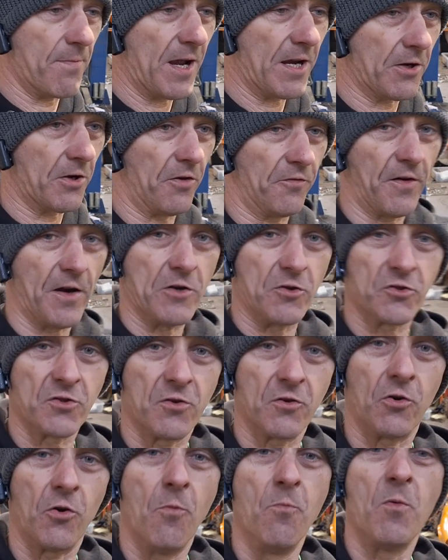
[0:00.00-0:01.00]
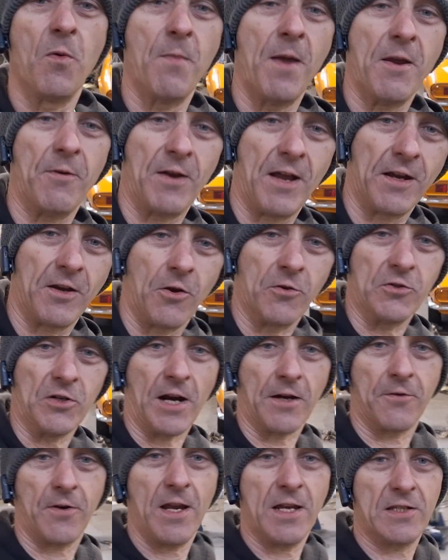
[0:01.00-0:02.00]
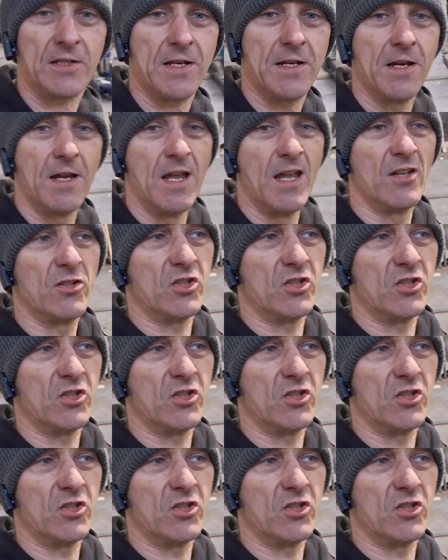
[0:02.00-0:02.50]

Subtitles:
My girlfriend doesn't come with me when I go drag racing.